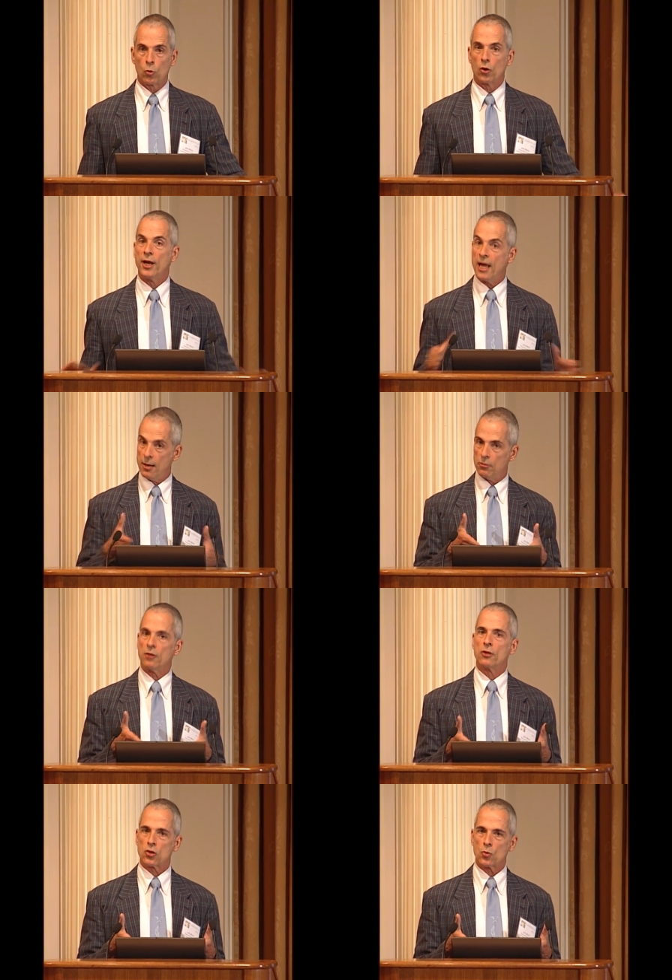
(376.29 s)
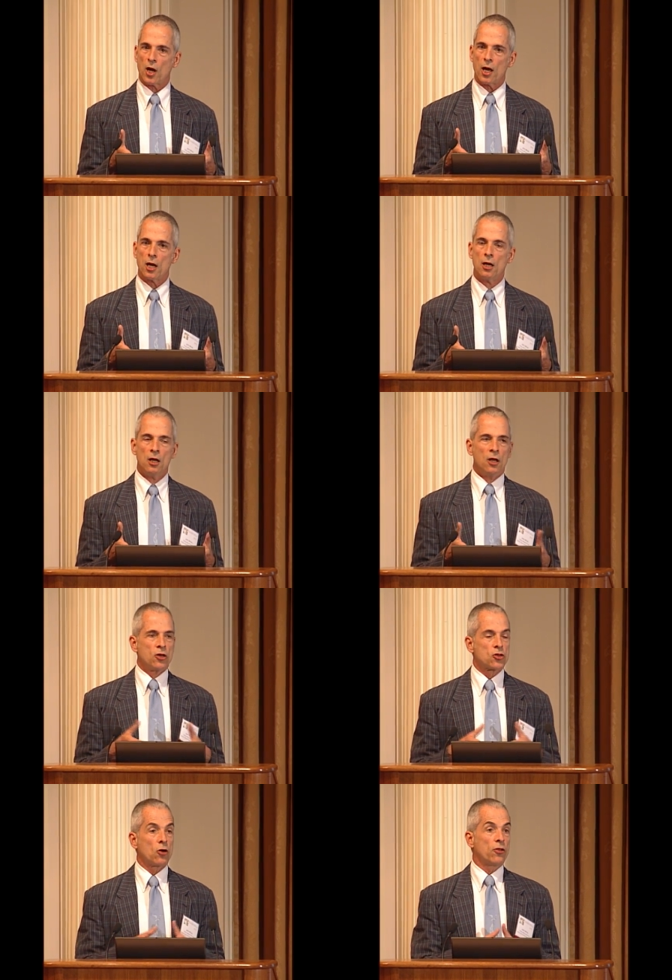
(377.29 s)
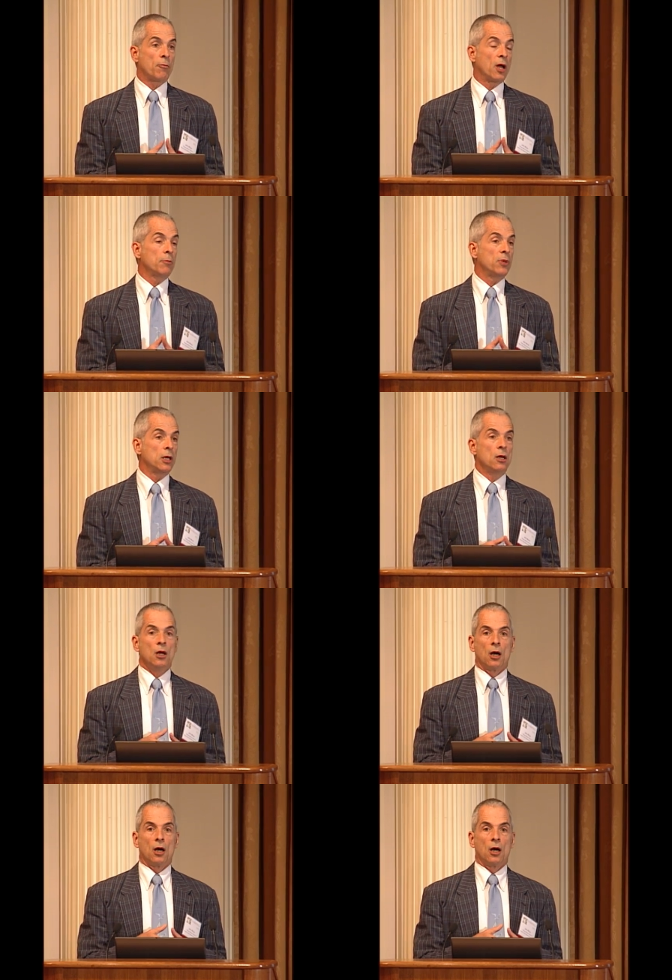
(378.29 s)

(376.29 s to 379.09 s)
were named in this way. So there might be